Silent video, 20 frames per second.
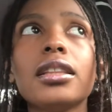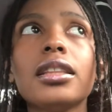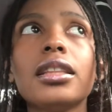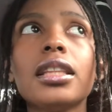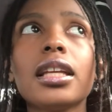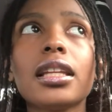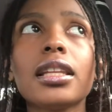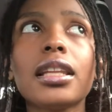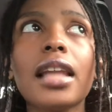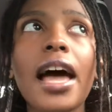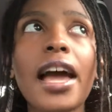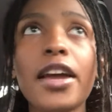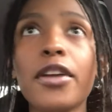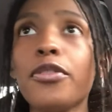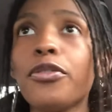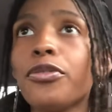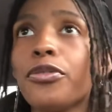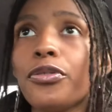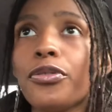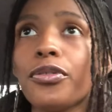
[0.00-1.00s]
the
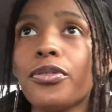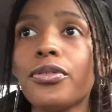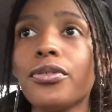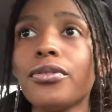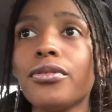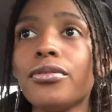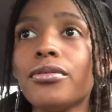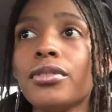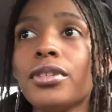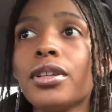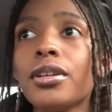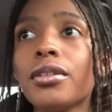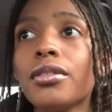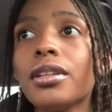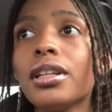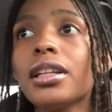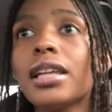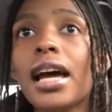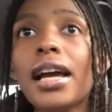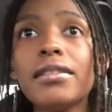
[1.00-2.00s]
life,
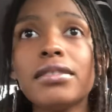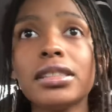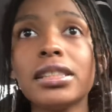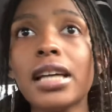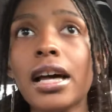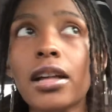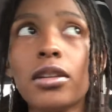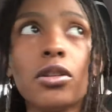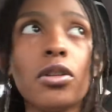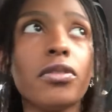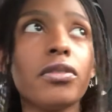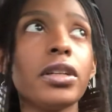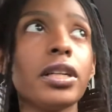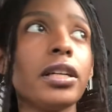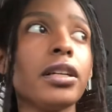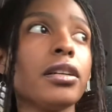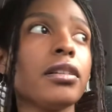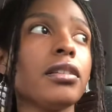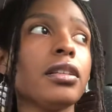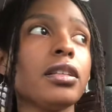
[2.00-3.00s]
the lifestyle over
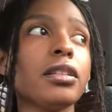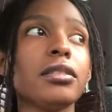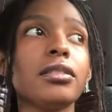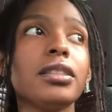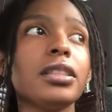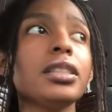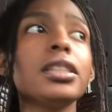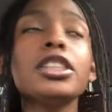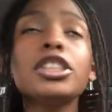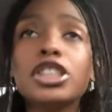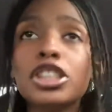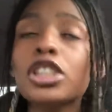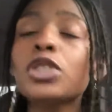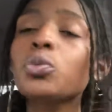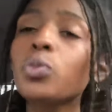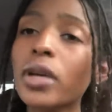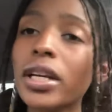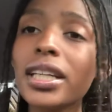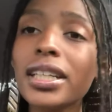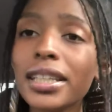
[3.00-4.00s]
here, this is just
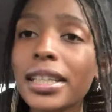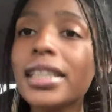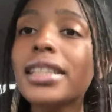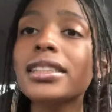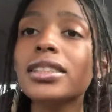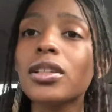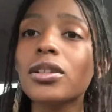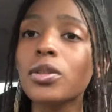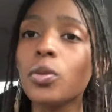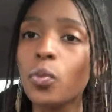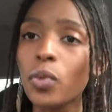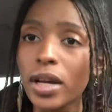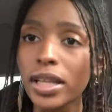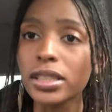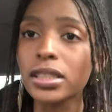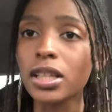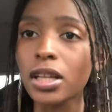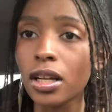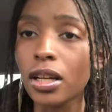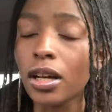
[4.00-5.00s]
what it is in
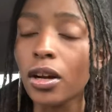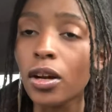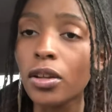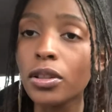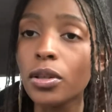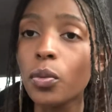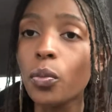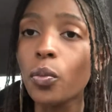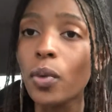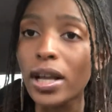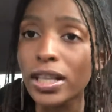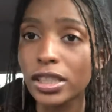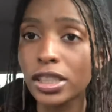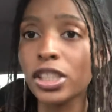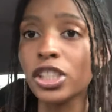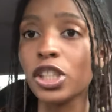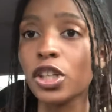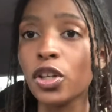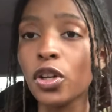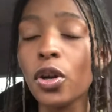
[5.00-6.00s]
the
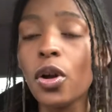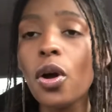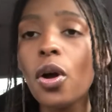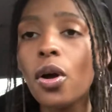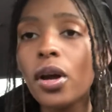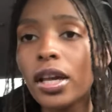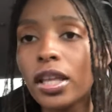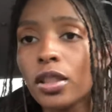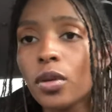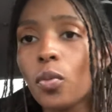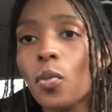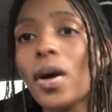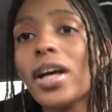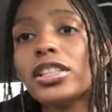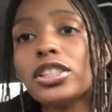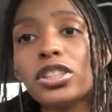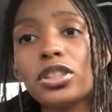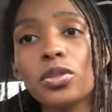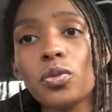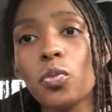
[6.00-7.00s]

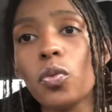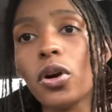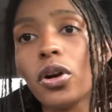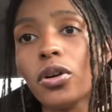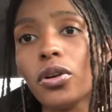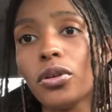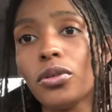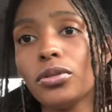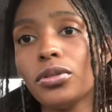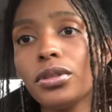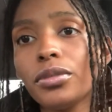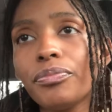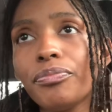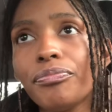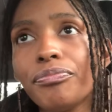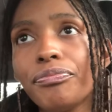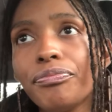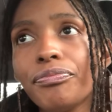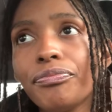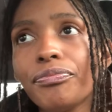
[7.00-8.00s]
Western world.
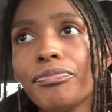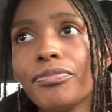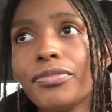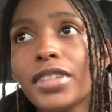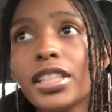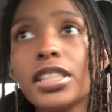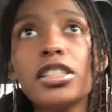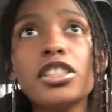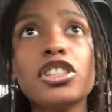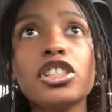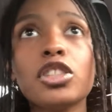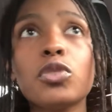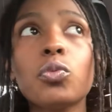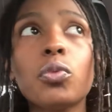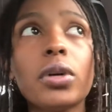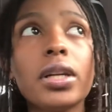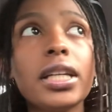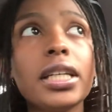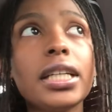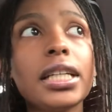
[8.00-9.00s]
This is just
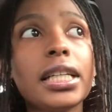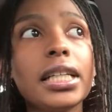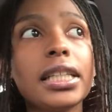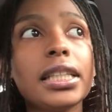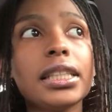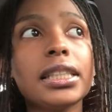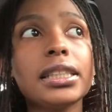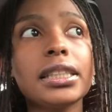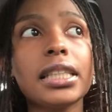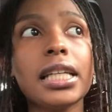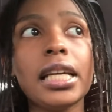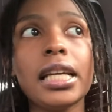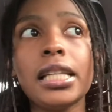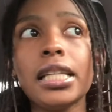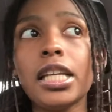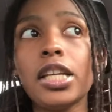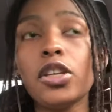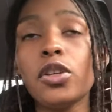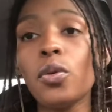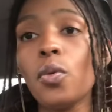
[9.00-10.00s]
what it is in
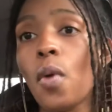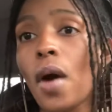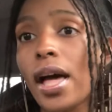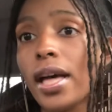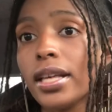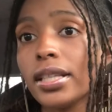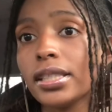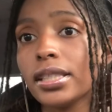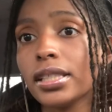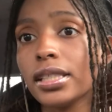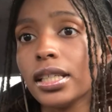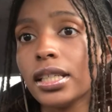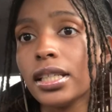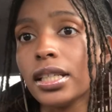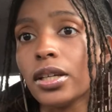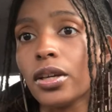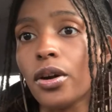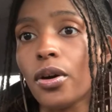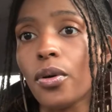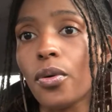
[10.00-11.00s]
the US,
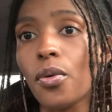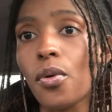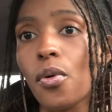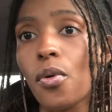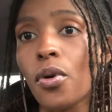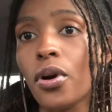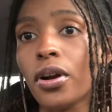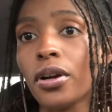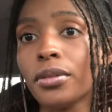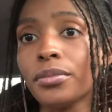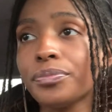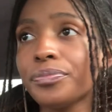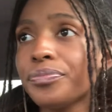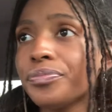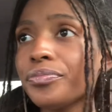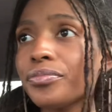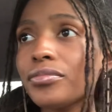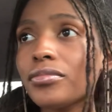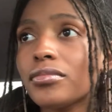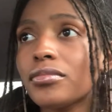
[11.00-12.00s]
or
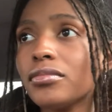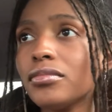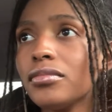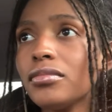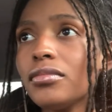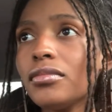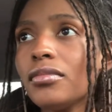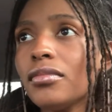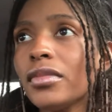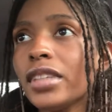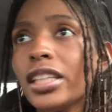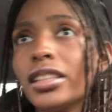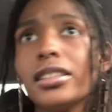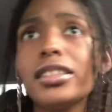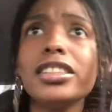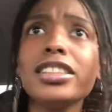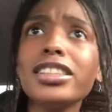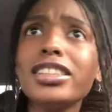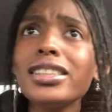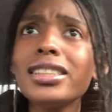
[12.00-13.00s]
this
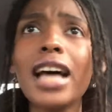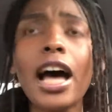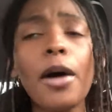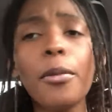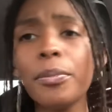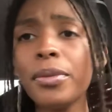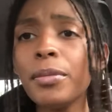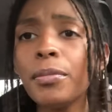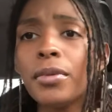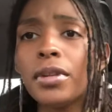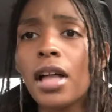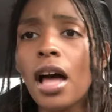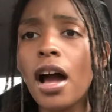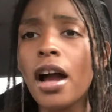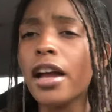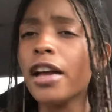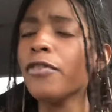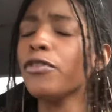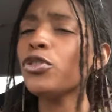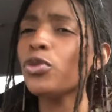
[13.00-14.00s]
is just how people are.
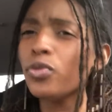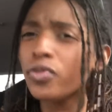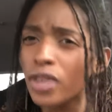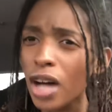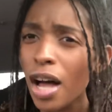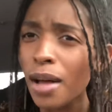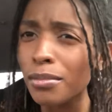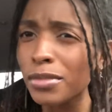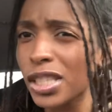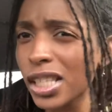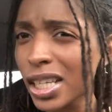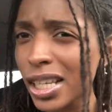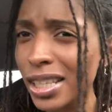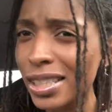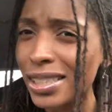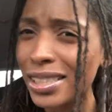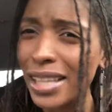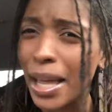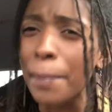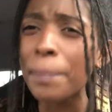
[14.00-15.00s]
If you've come to
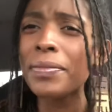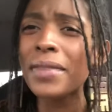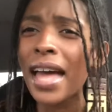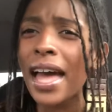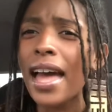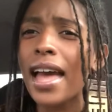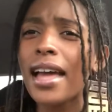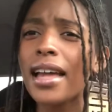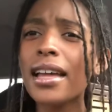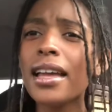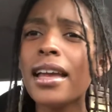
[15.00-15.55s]
accept that,